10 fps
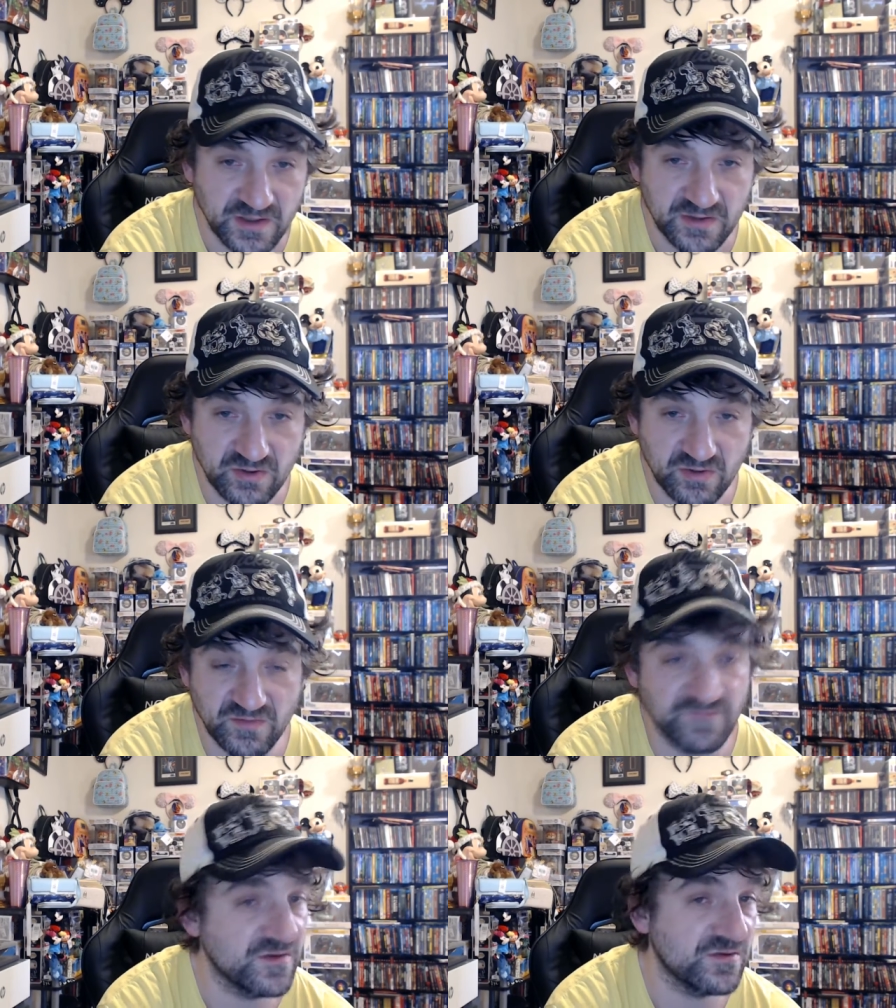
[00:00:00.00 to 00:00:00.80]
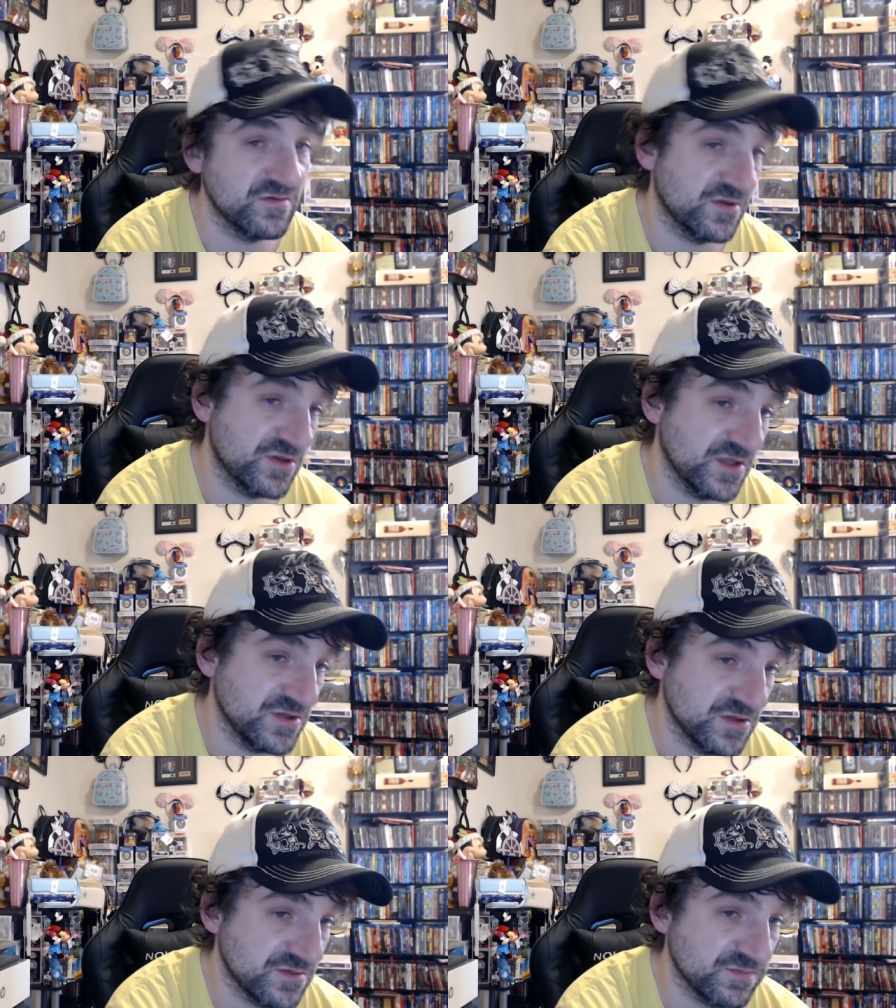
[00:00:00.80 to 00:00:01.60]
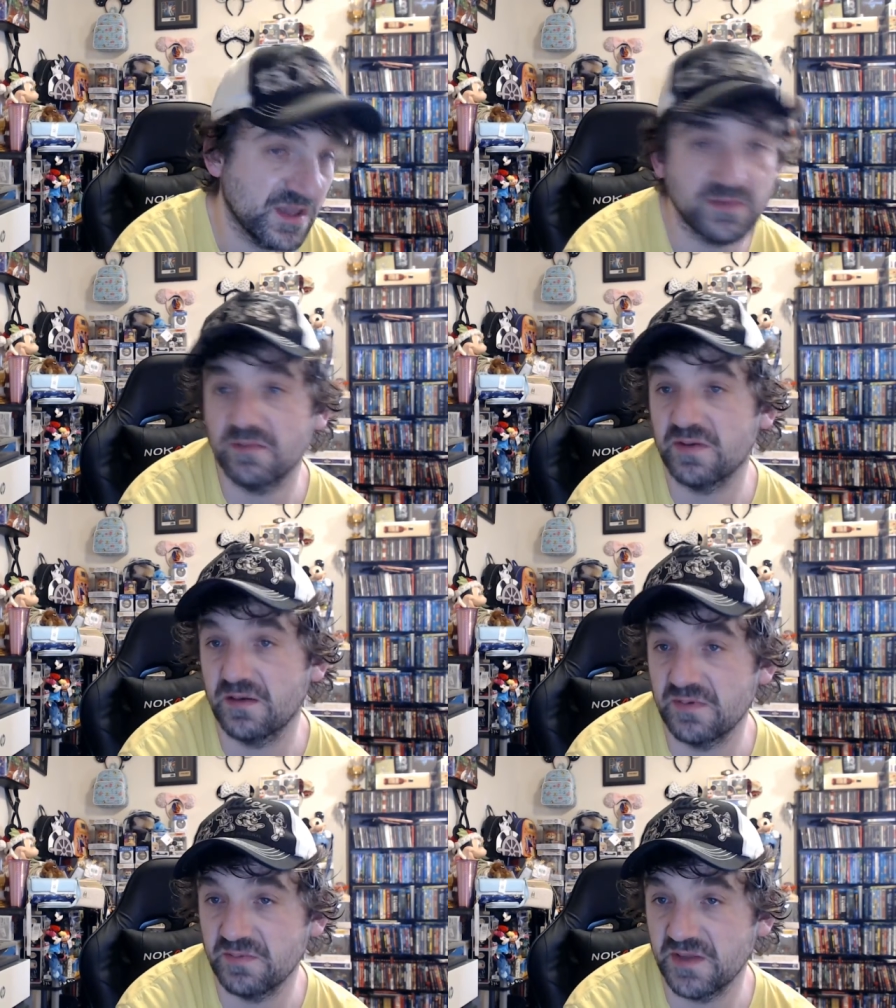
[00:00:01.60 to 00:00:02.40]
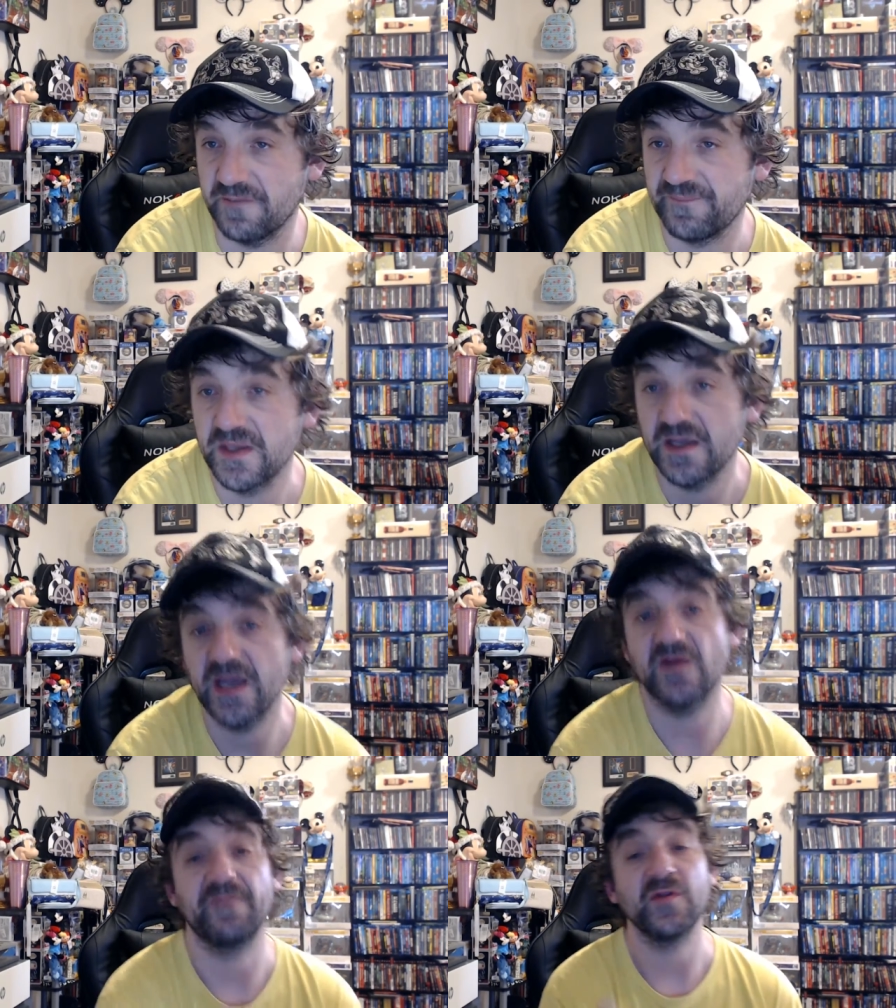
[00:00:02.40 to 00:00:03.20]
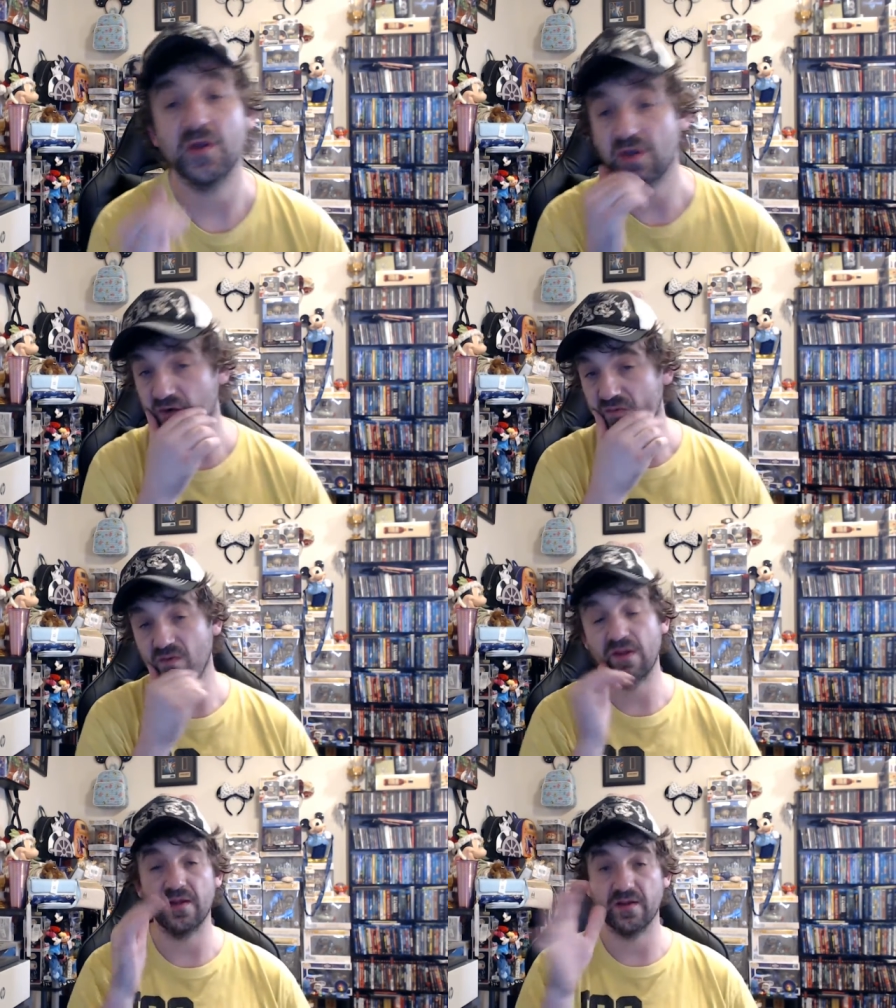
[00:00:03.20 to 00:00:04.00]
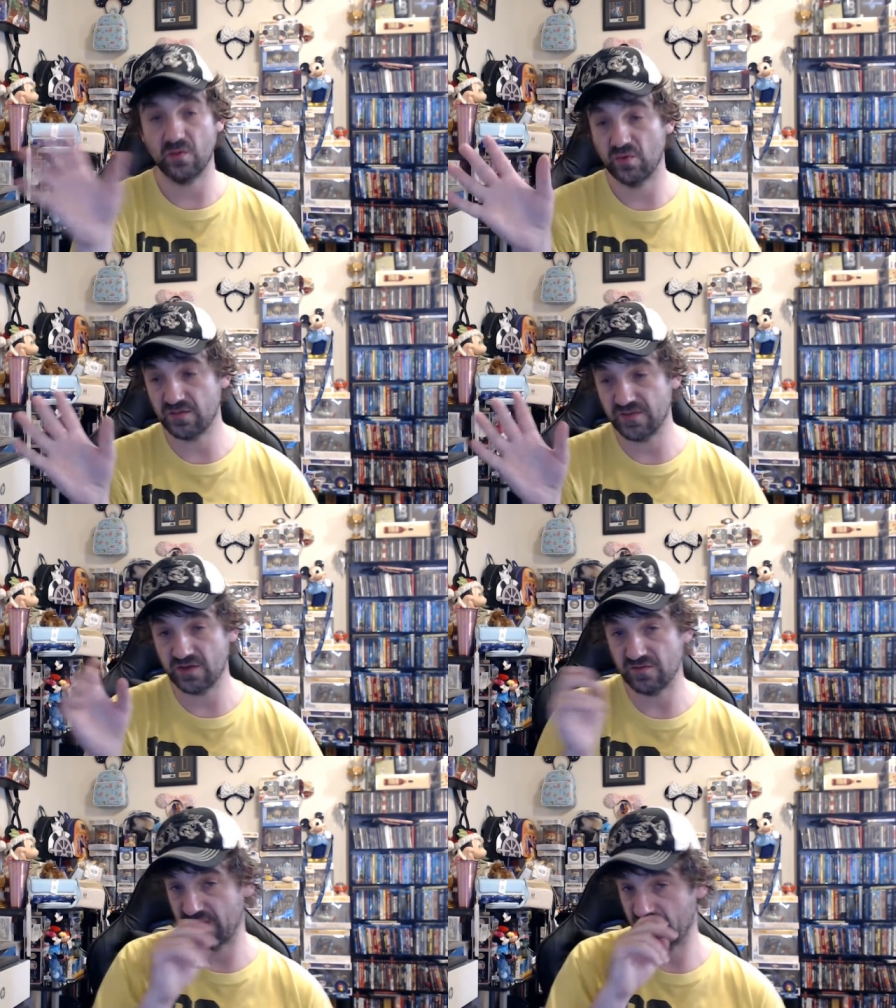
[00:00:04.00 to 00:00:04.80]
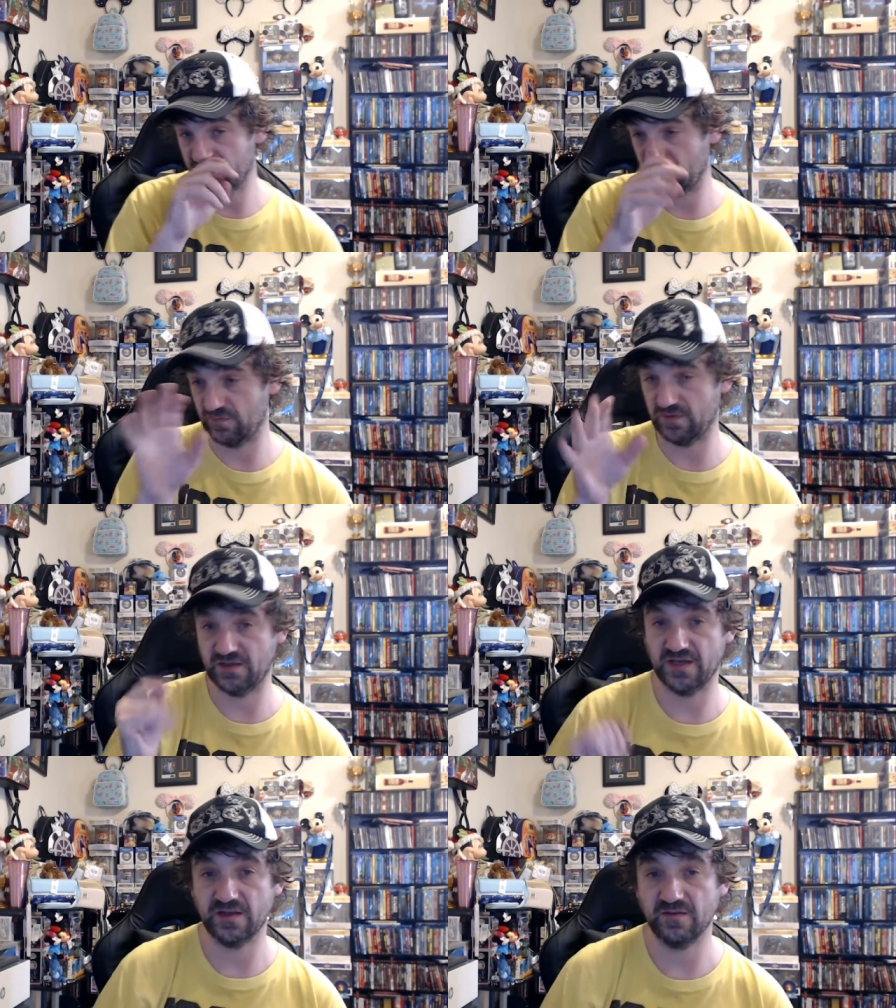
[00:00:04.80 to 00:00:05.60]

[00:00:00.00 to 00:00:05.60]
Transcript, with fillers: No refunds, no exchanges, blah, blah, blah, blah, blah. Yeah, so was mystery box. So this was a $10